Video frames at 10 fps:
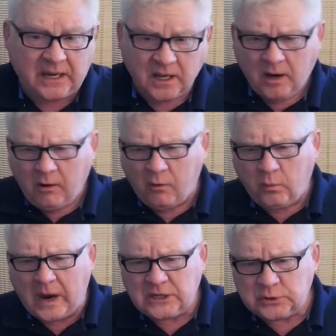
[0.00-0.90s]
me. Oh,
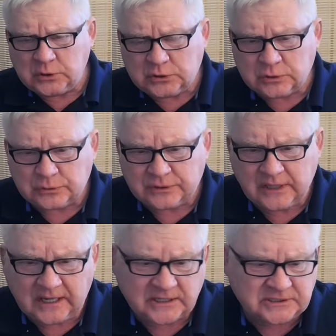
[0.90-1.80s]
why do you do
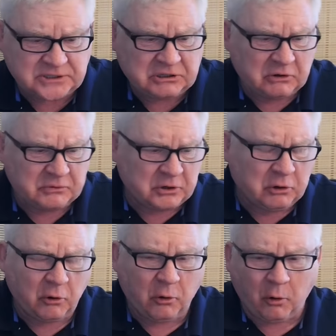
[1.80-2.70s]
this? You know, you
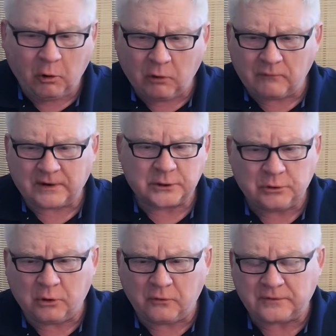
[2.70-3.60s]
go over
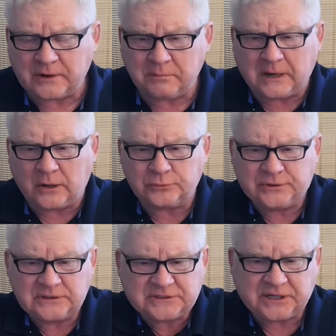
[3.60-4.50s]
and over
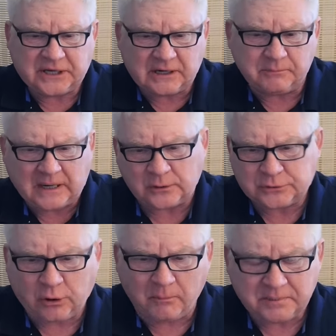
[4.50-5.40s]
about this thing
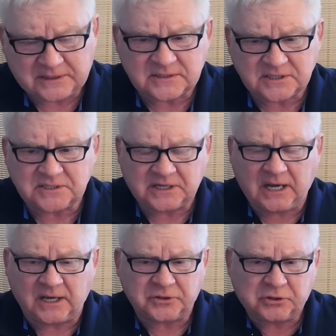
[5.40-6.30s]
about competences,
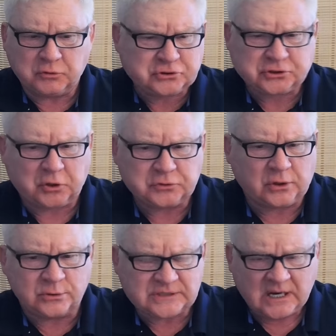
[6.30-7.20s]
and you show
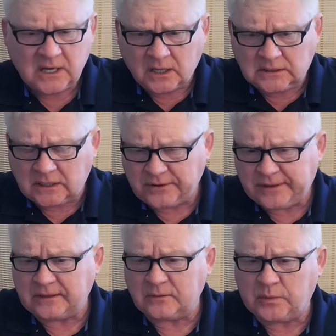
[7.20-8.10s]
those
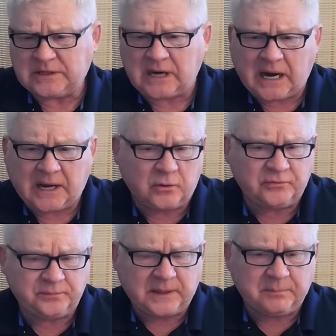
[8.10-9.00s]
curriculum vitae
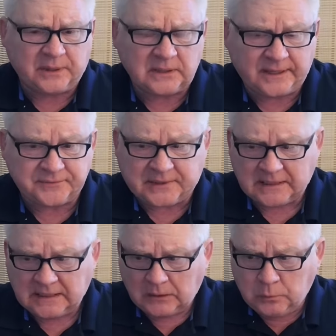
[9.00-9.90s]
of people, and
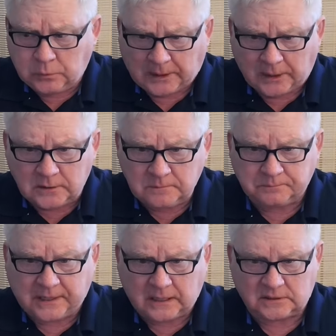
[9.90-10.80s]
well,
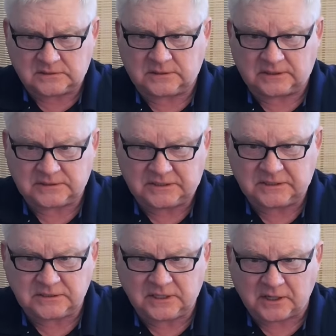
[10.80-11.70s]
because this
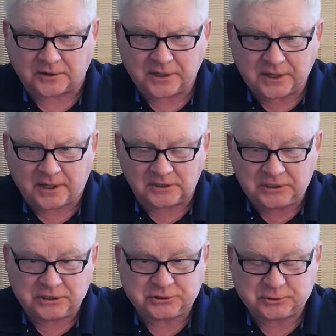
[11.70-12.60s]
is the
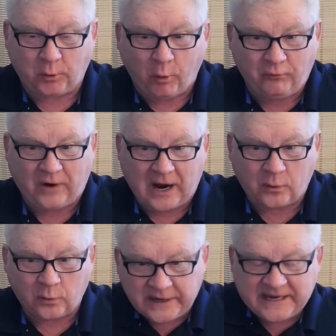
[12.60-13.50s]
critical issue of
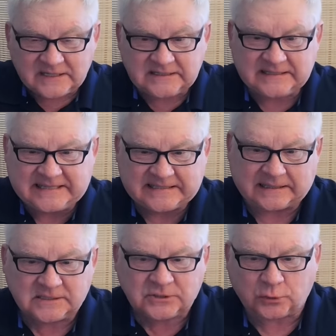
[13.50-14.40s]
our
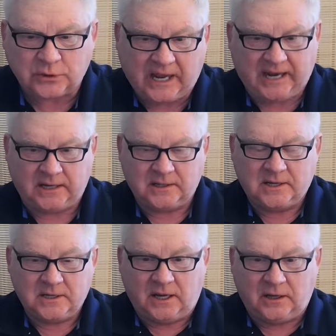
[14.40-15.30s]
existence today,
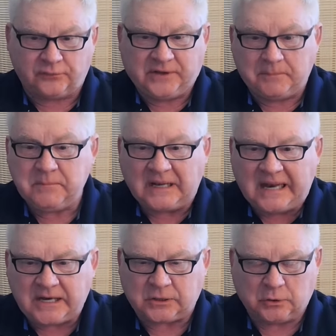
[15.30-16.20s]
of the
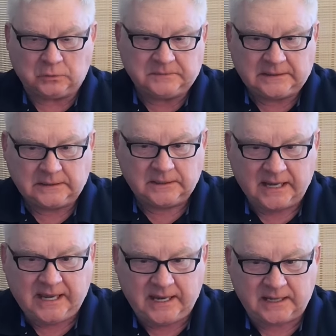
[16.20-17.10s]
millennium.
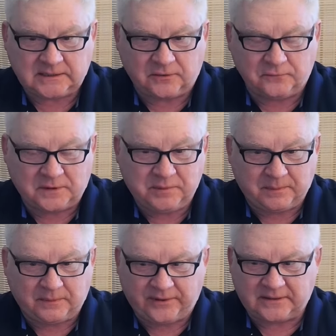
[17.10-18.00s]
And when
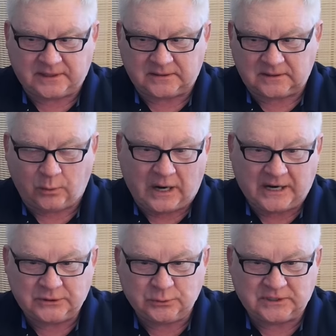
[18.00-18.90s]
people think that, oh,
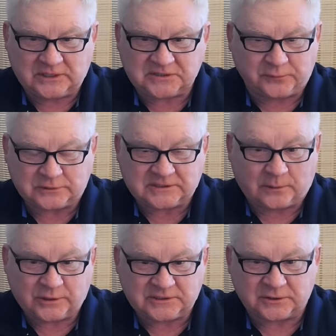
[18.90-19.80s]
I do this for
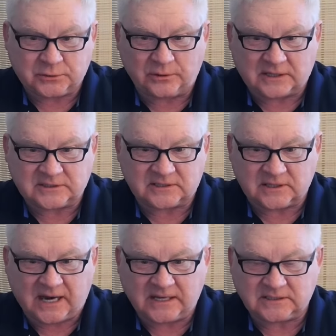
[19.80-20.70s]
some reason to
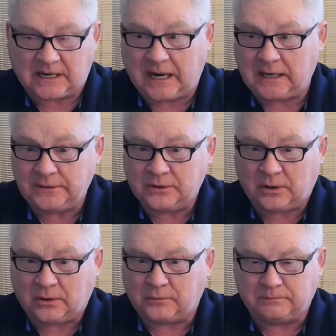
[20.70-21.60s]
exercise, I don't
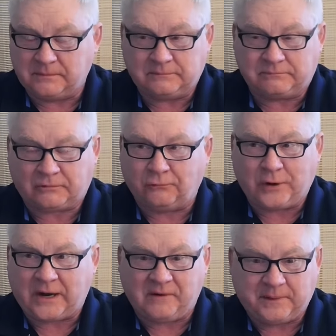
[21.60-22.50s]
know,
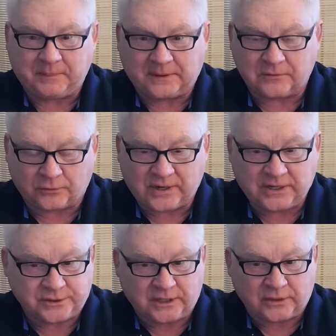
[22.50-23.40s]
whatever people
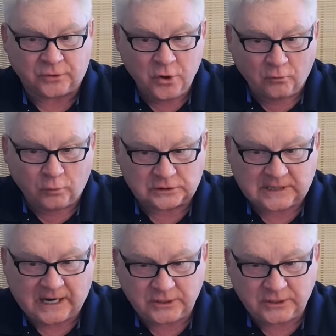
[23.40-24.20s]
read in what